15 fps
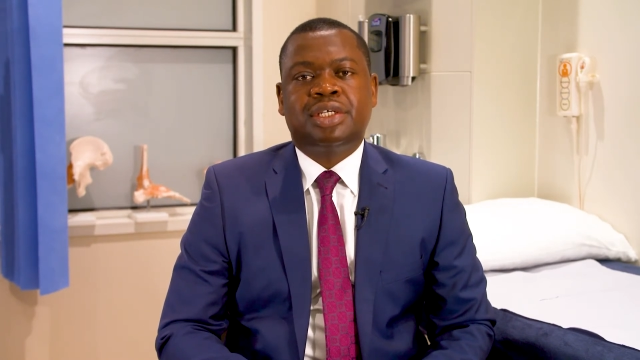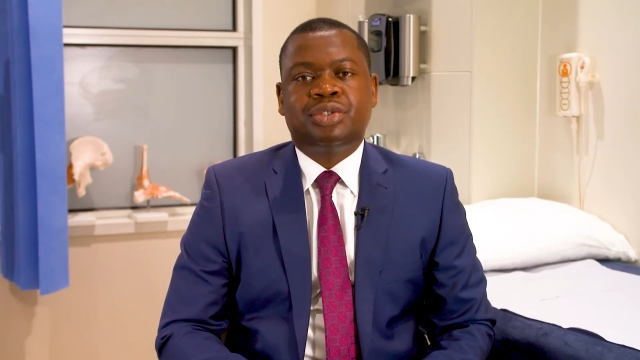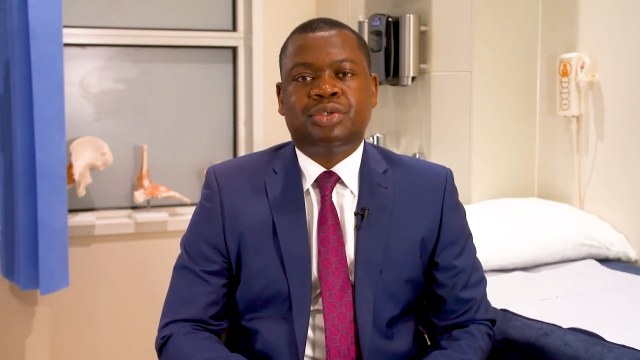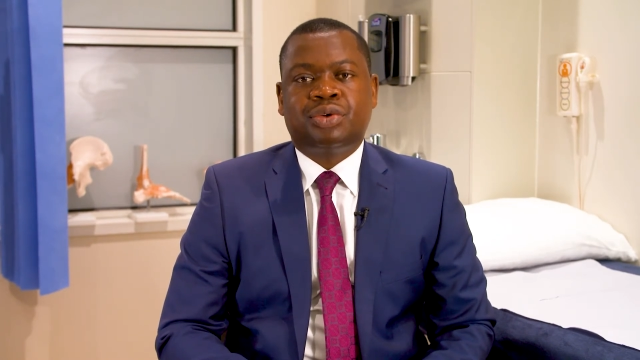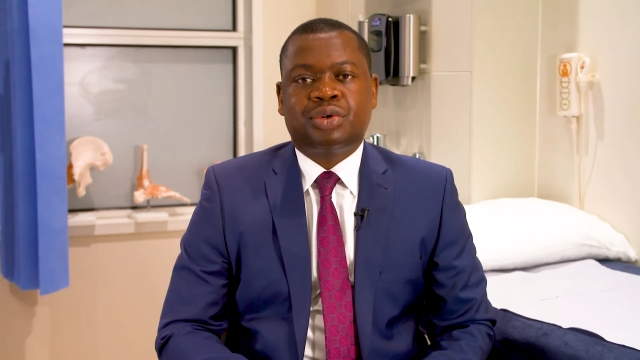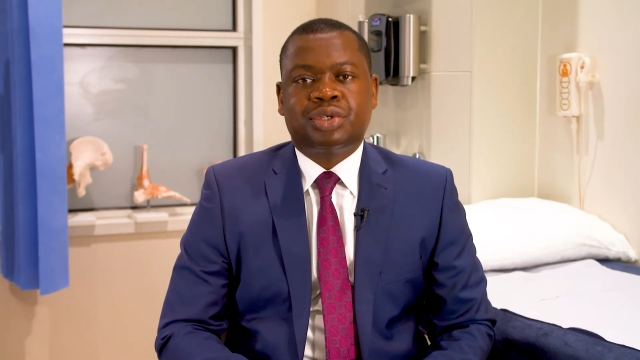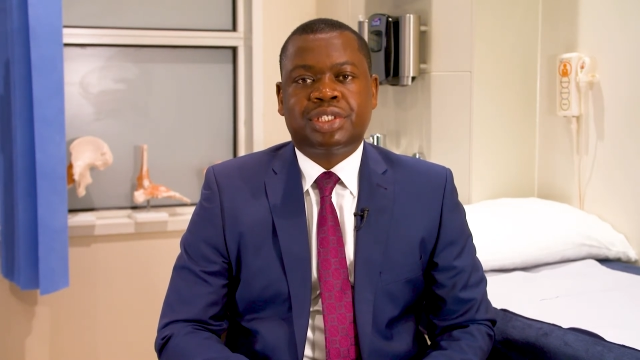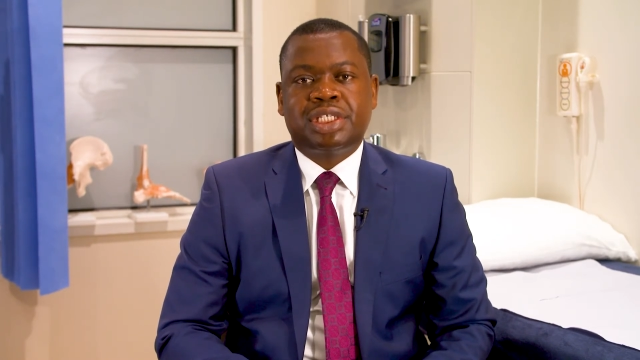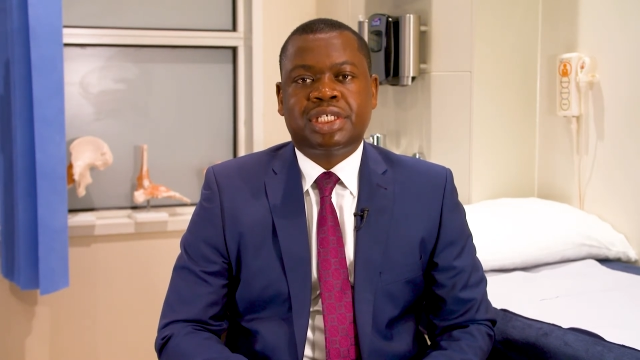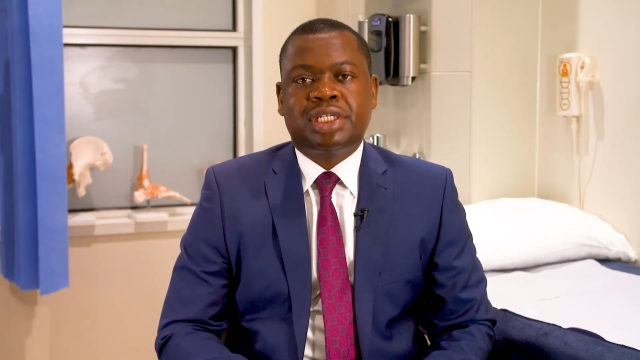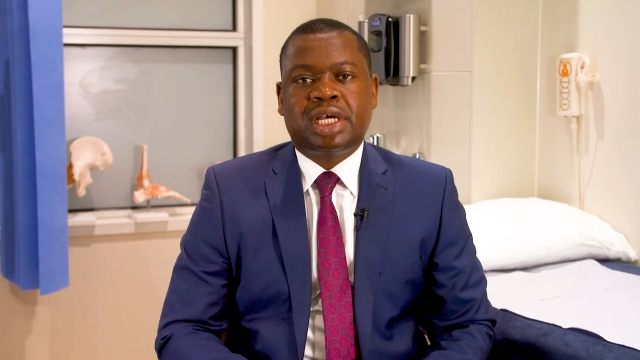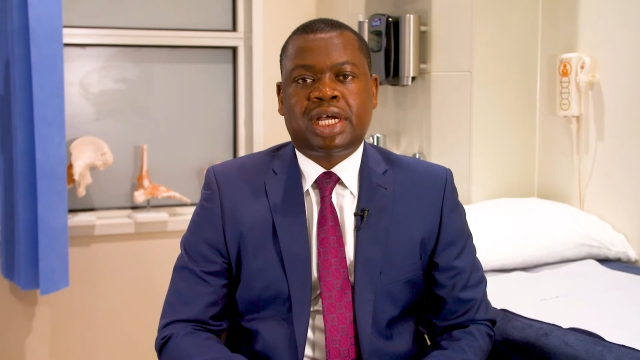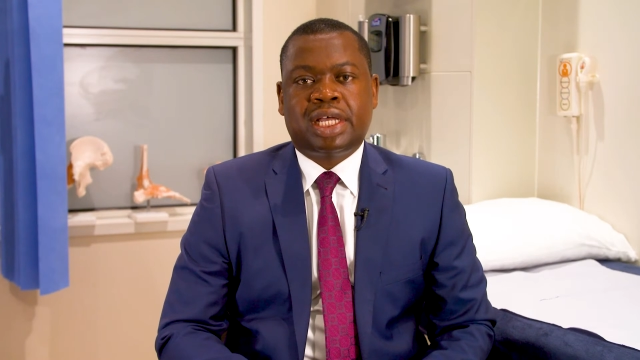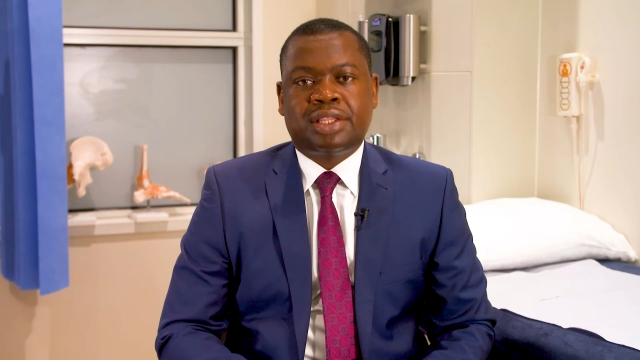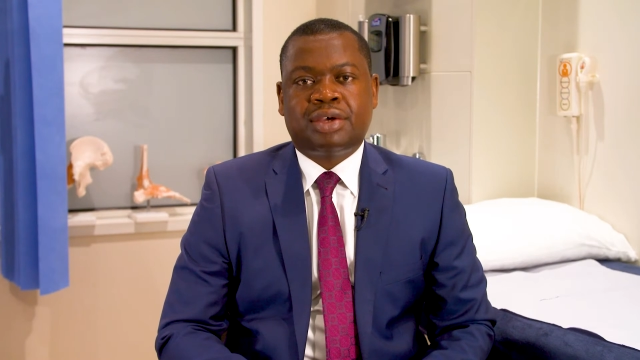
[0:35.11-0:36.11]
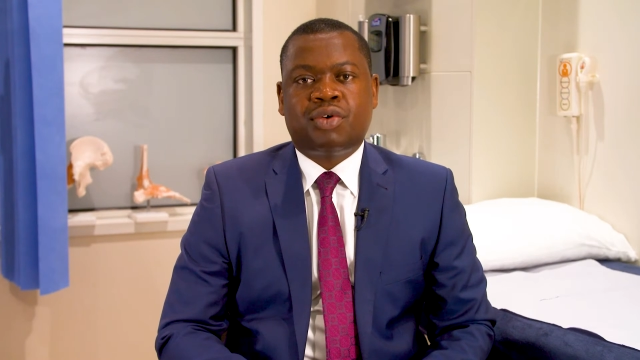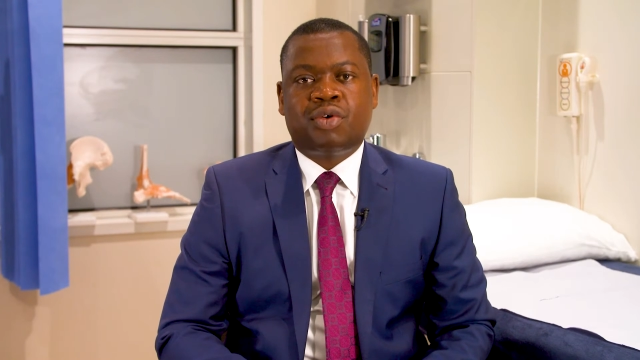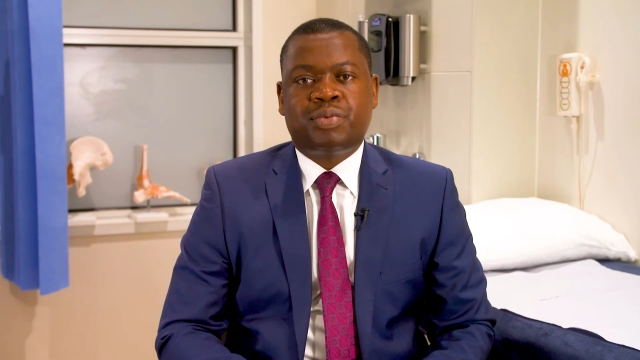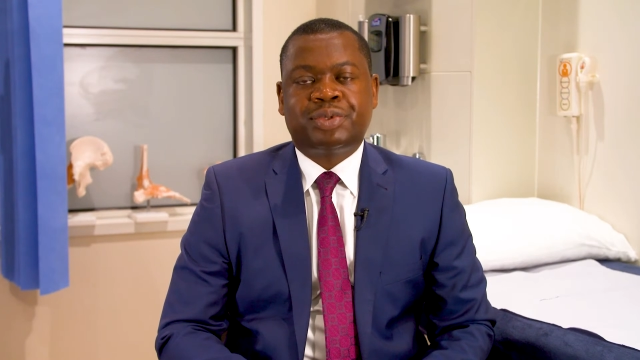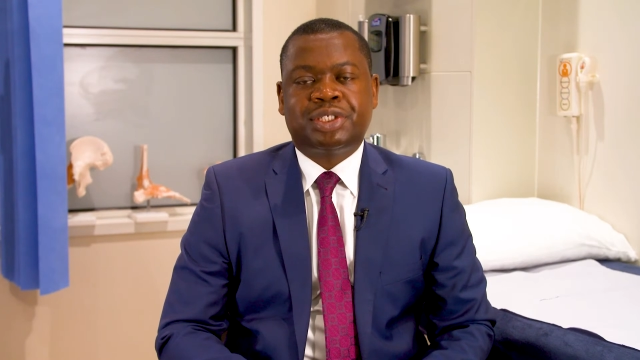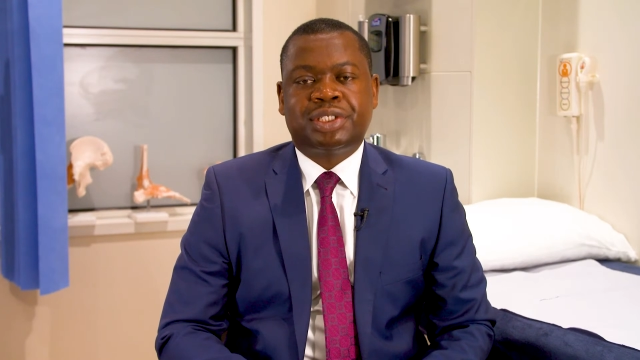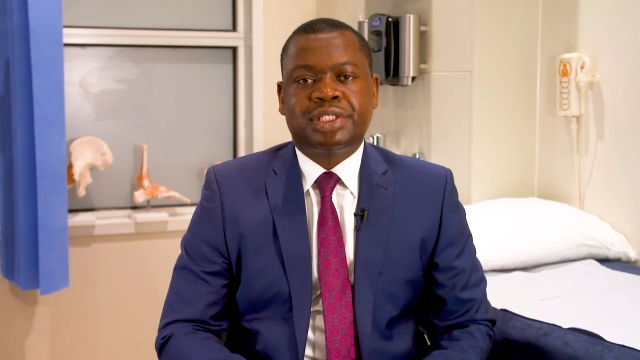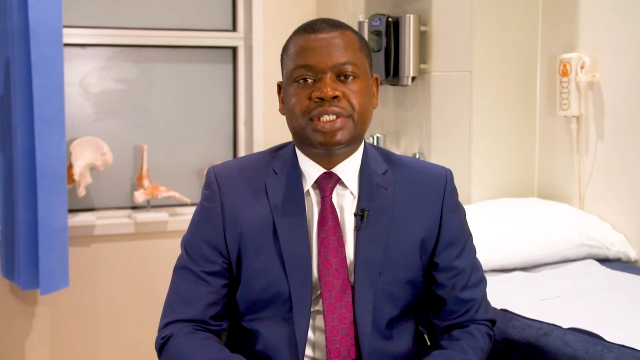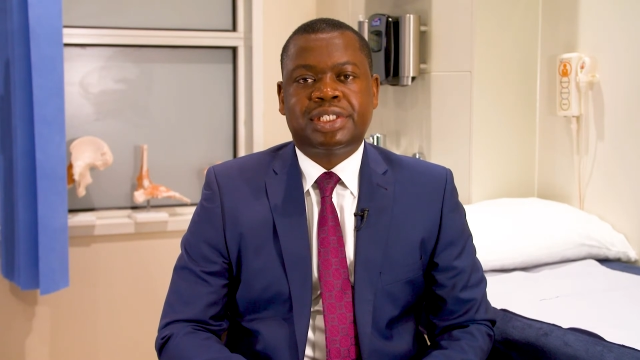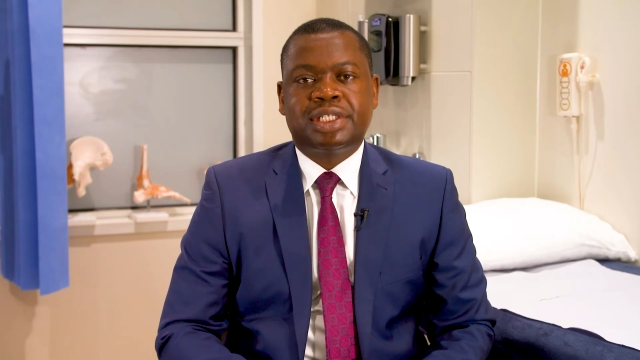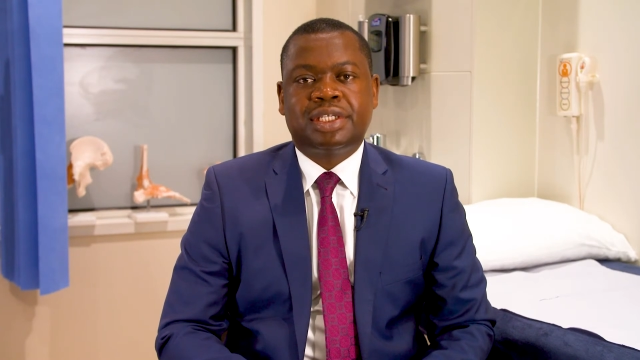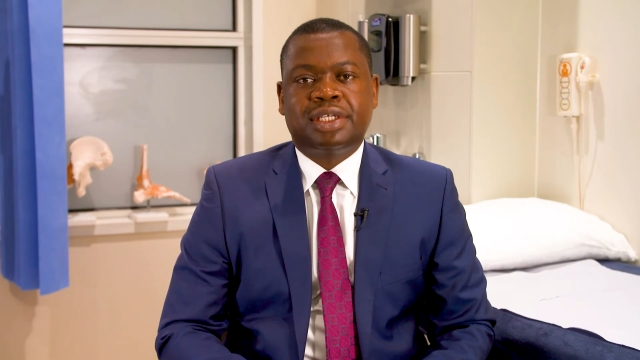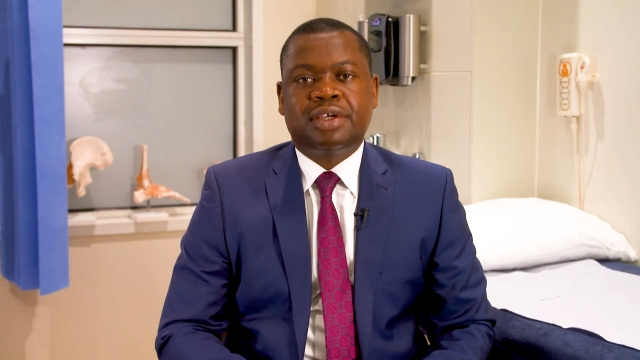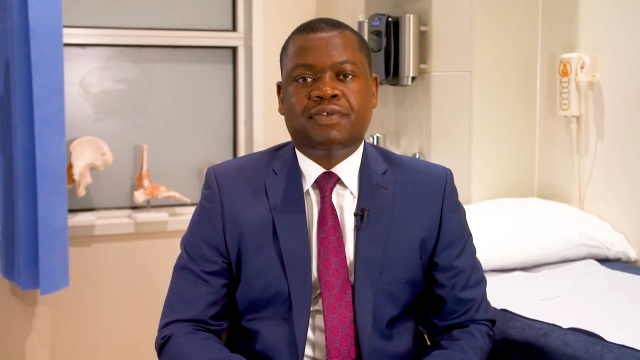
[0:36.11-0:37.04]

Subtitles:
to consider other options